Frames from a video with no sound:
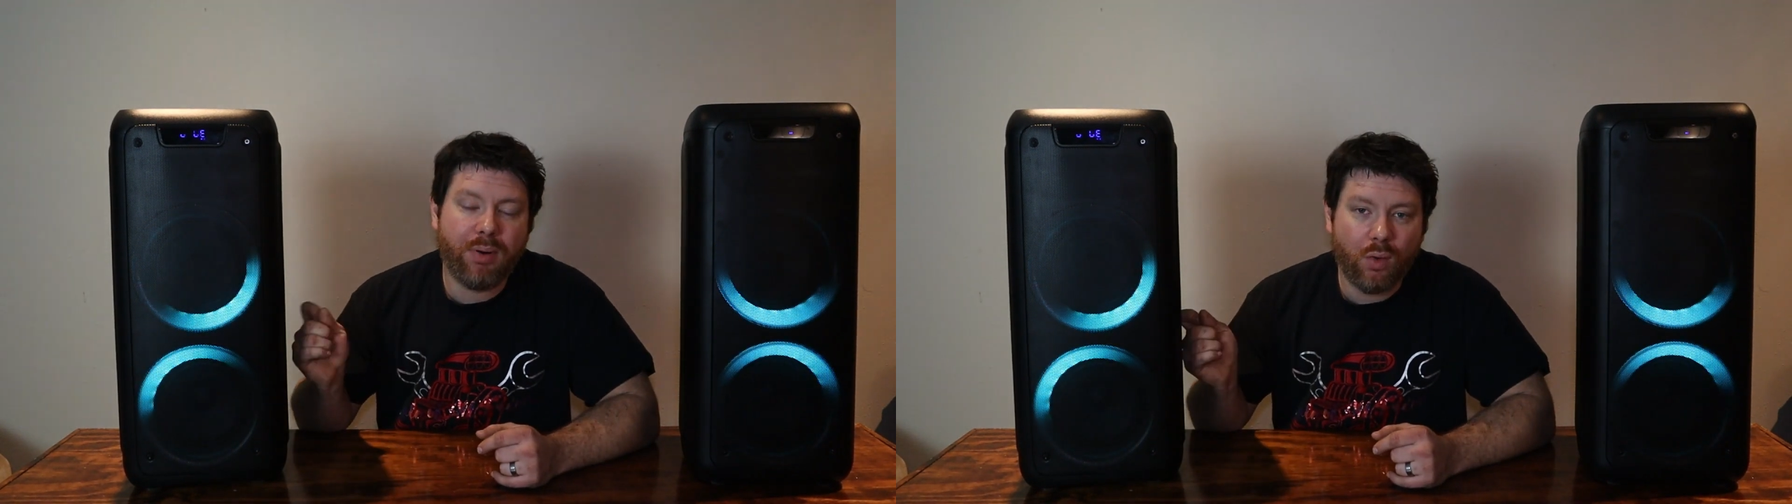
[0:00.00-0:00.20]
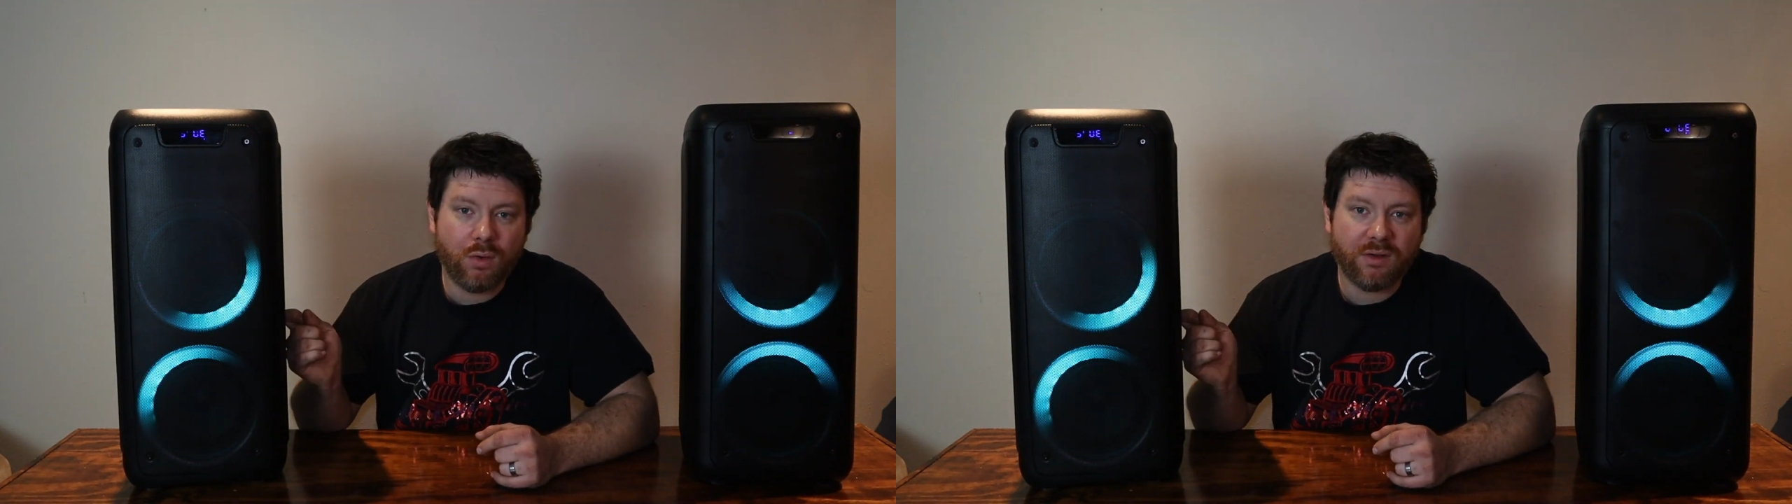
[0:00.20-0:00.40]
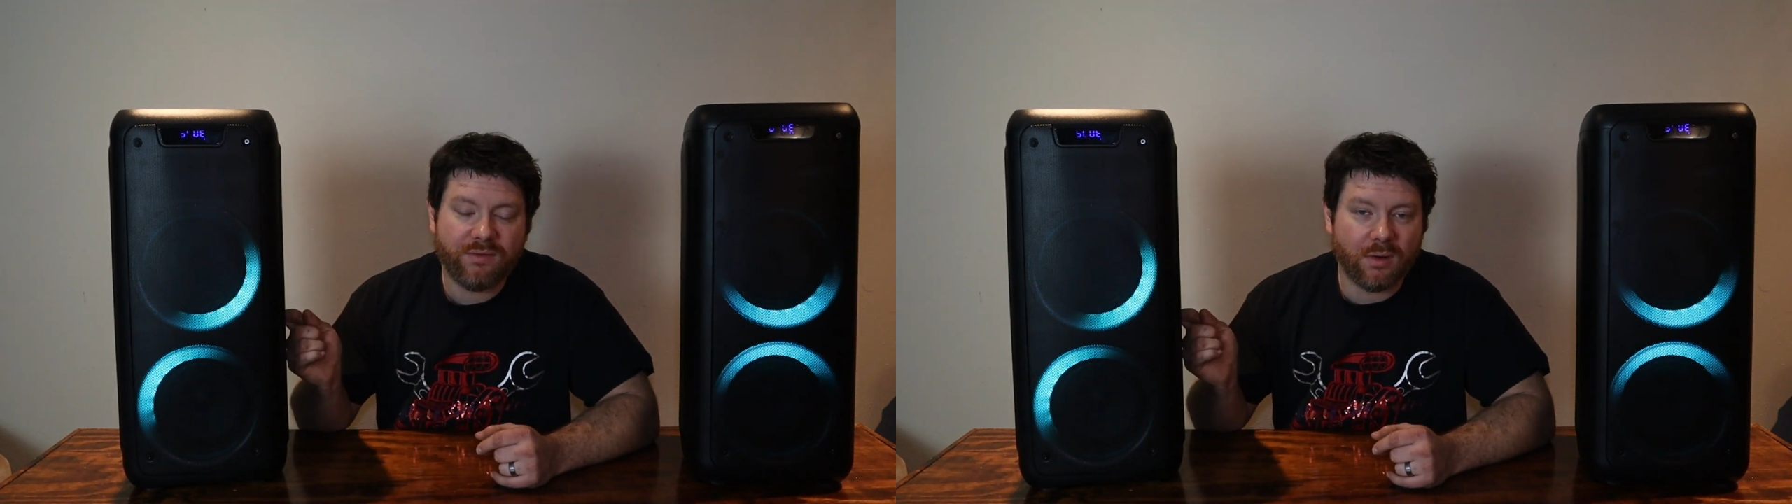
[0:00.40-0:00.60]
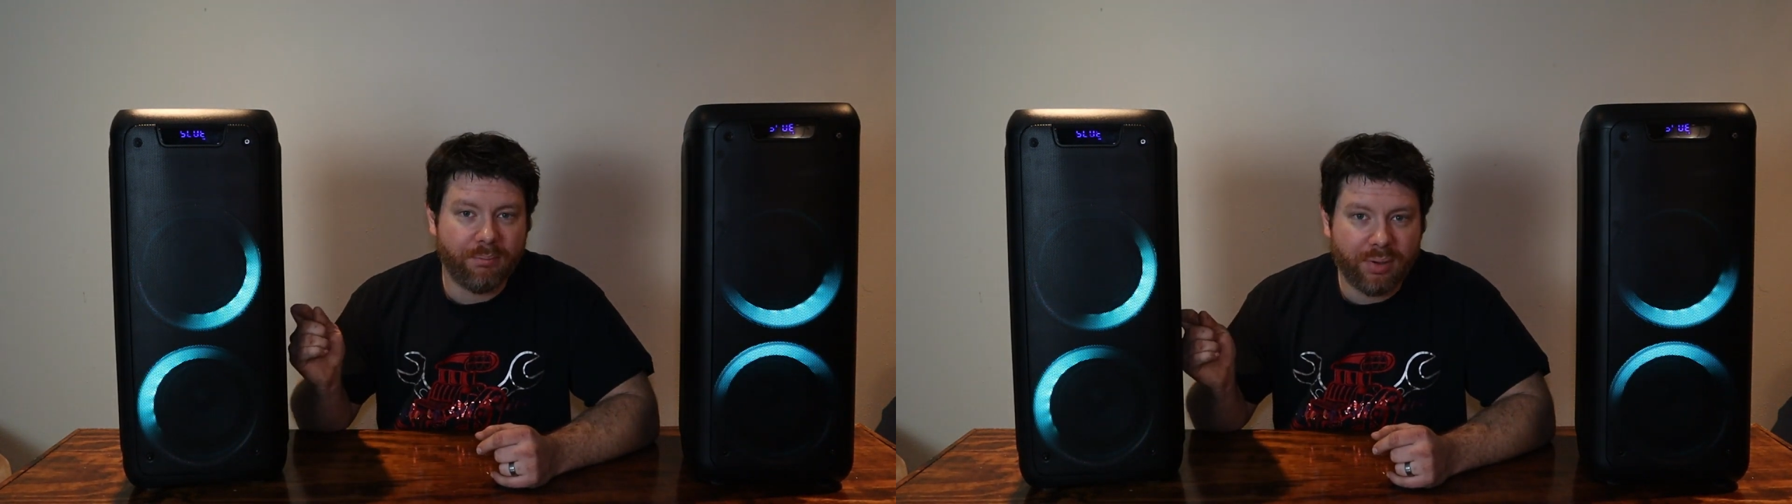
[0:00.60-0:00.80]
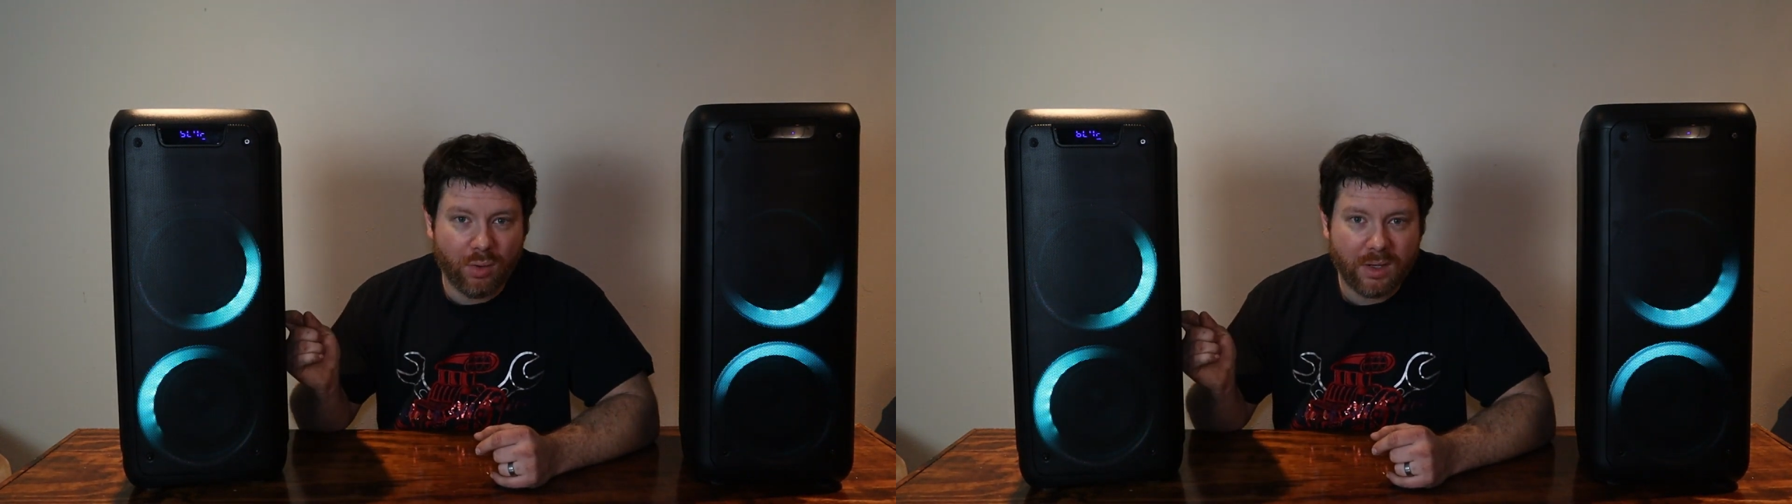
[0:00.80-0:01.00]
boat for a
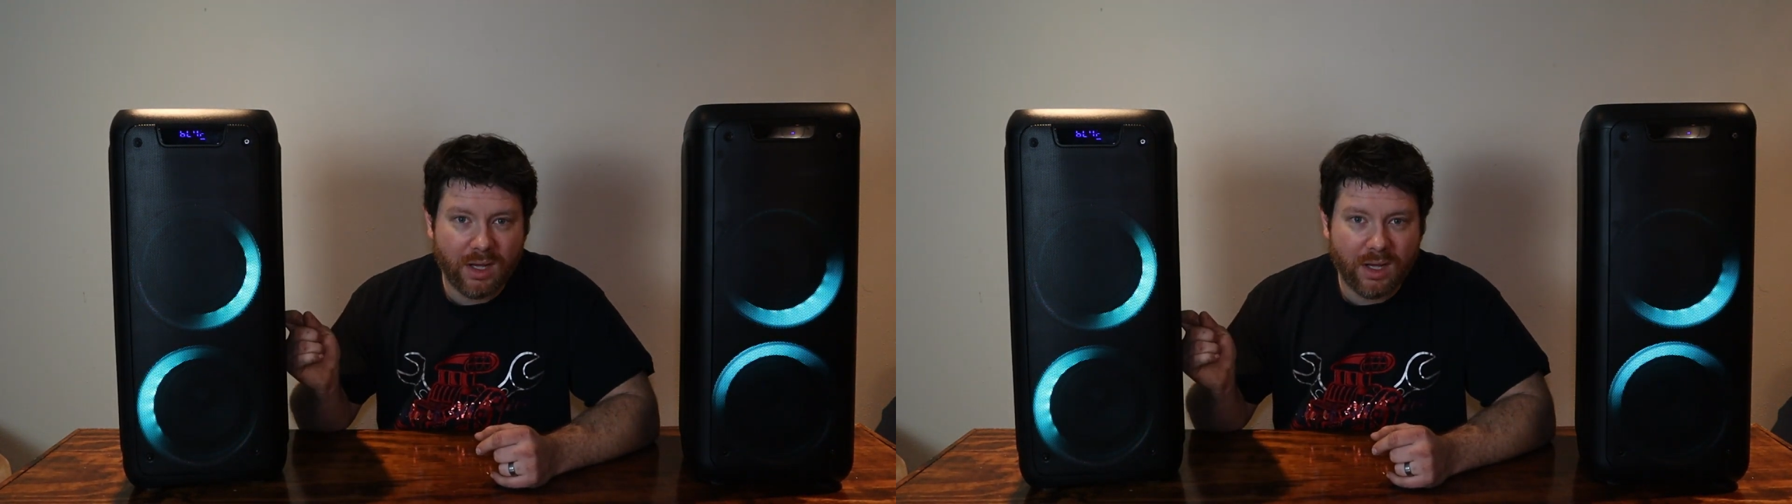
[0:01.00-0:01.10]
boat